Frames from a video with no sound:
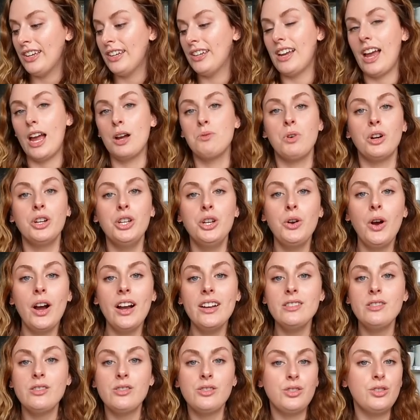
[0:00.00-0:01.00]
I want you
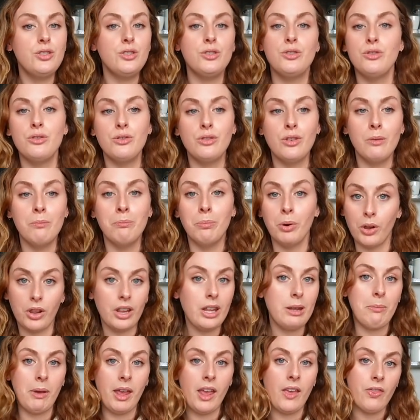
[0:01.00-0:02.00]
guys to
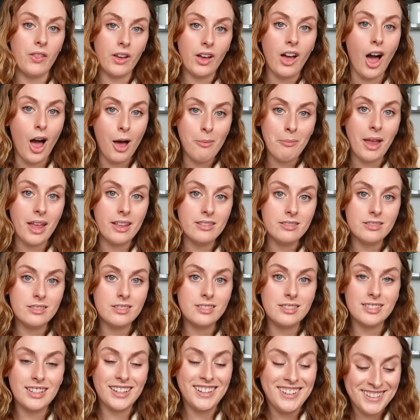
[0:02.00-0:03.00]
bully me in the
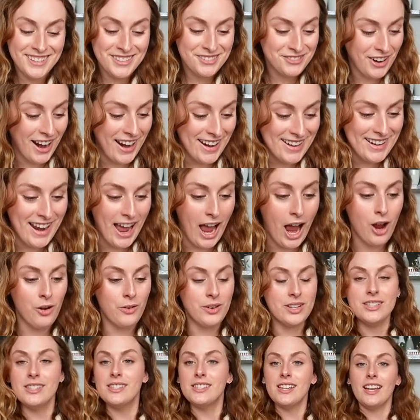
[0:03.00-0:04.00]
comments right now
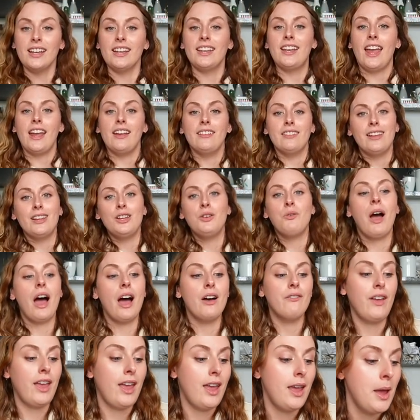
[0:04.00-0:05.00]
and say, Kayla, you
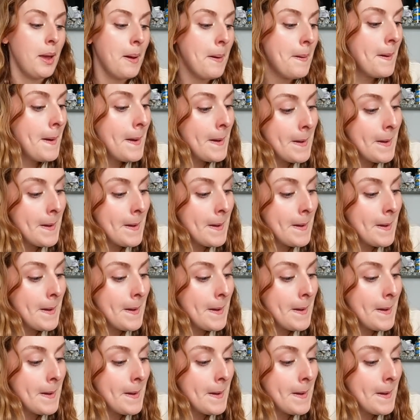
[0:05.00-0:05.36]
have a